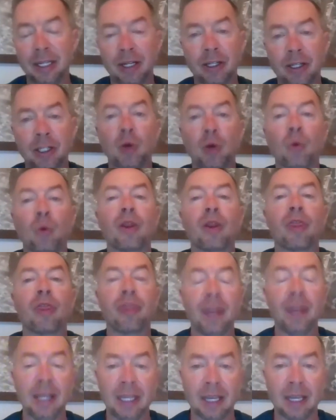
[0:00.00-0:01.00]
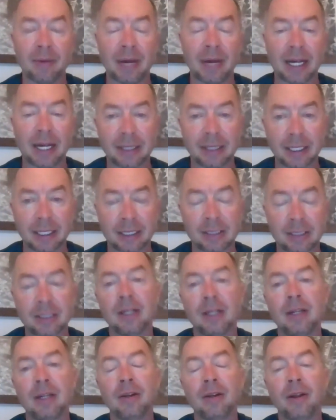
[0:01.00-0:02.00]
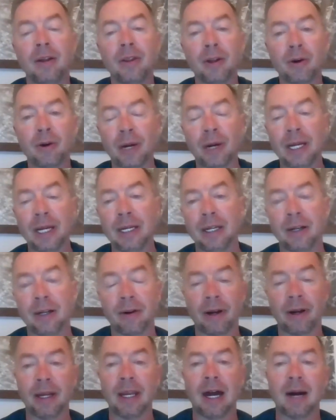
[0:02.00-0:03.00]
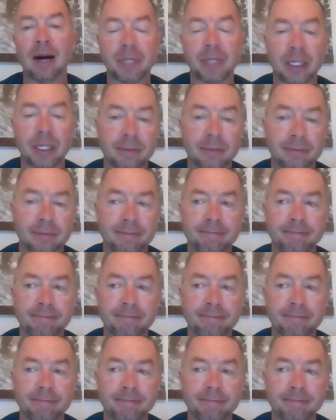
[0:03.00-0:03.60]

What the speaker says: of the year and you weren't thinking about this. Another great year-end option.